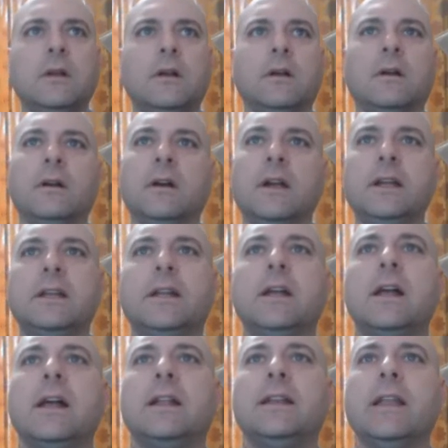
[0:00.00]
All right.
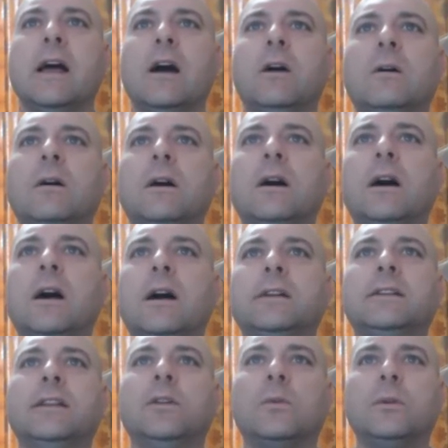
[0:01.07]
Now,
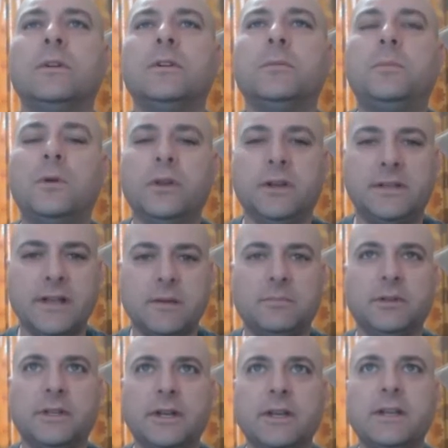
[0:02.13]
in order to put a
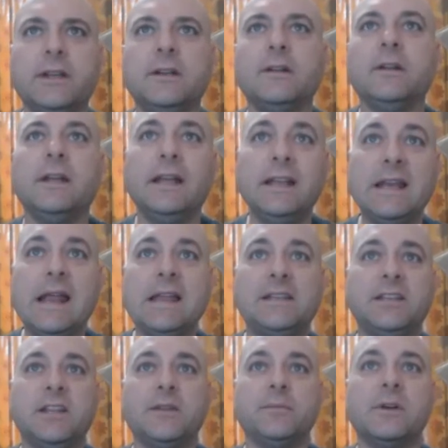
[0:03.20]
template in here in
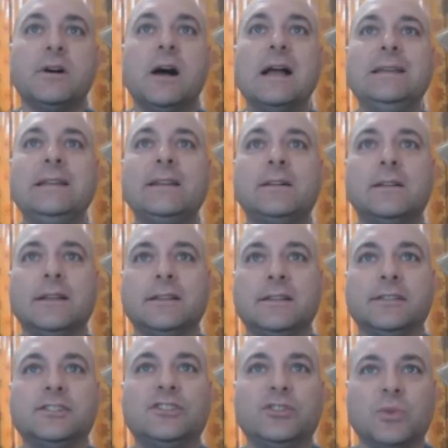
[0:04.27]
HTML, I need to click
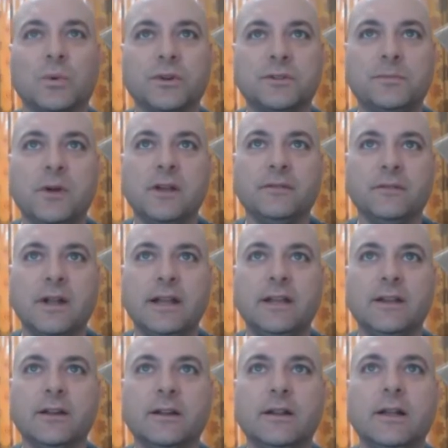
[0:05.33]
the source button right
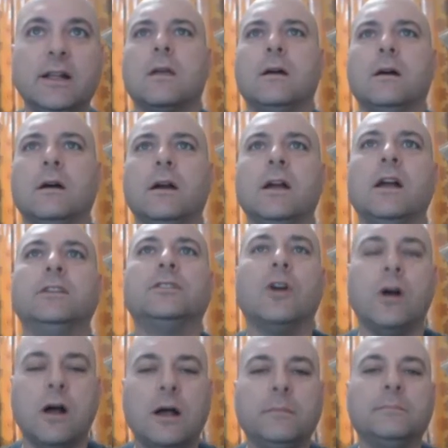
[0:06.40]
here. All right,
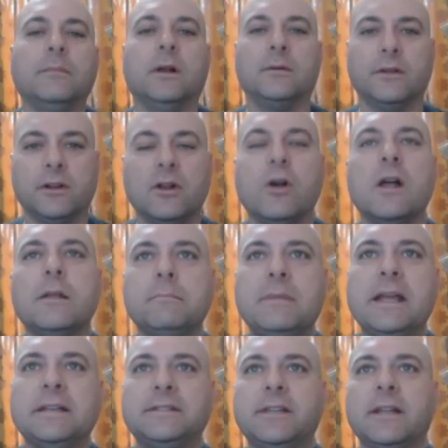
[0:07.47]
so I'm going to go ahead and
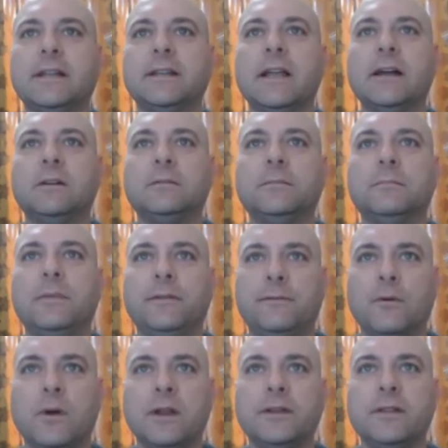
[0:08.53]
paste in.
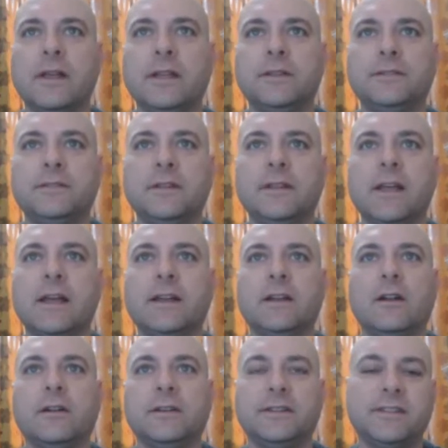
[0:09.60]
Before I do that, you see that it
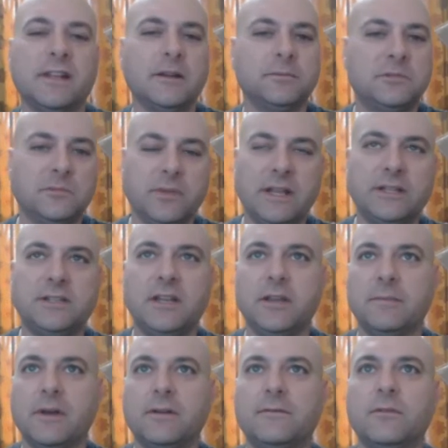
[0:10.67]
already set up some
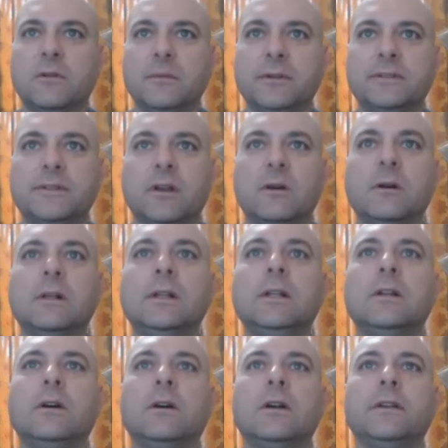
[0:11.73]
HTML for me. So
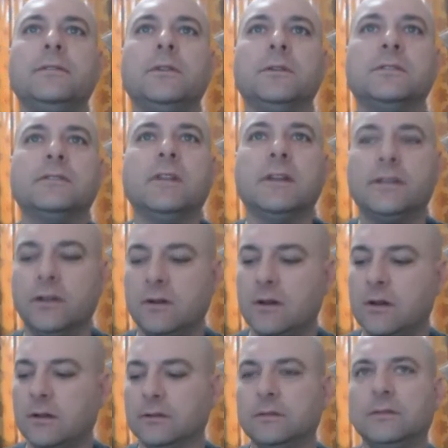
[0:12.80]
all I have to do is select it
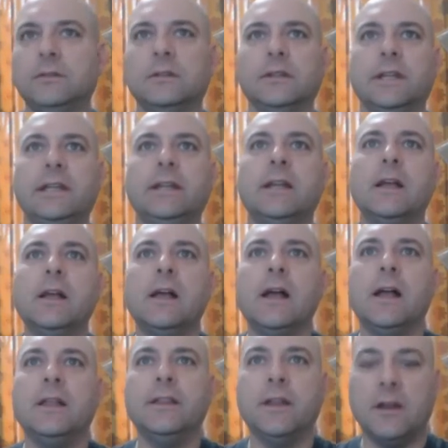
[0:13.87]
all, delete,
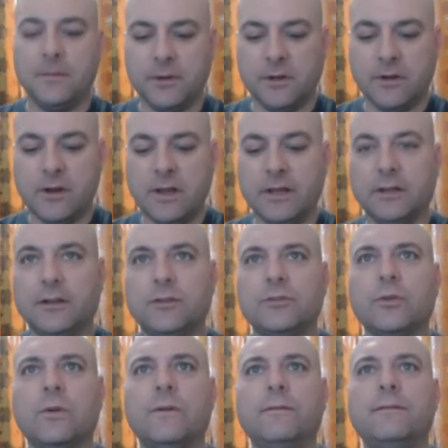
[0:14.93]
and then I'm going to go ahead and
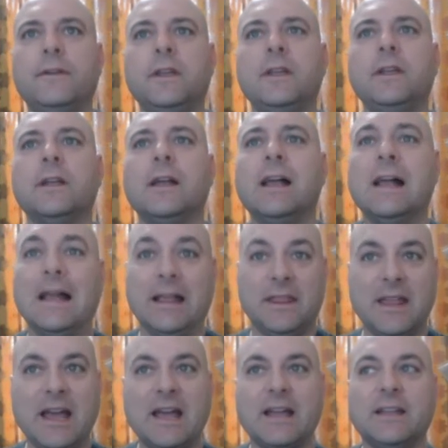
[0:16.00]
Control V, and
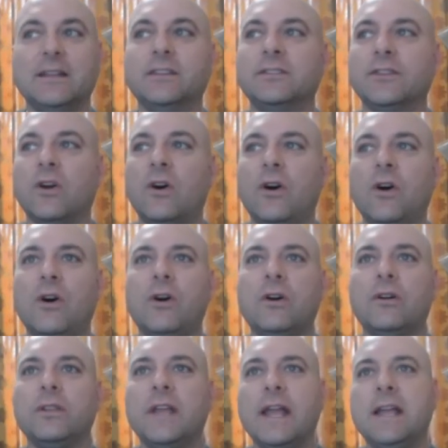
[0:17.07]
that is
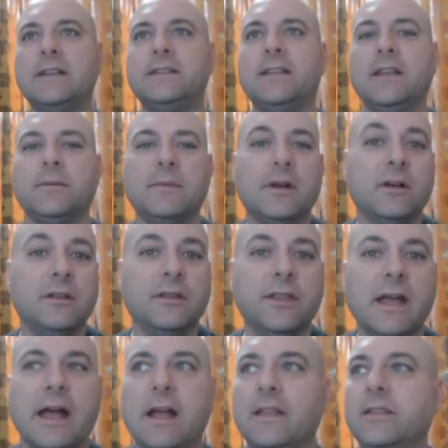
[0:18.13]
all the HTML
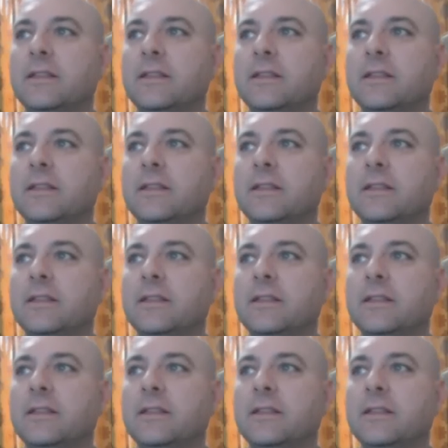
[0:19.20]
that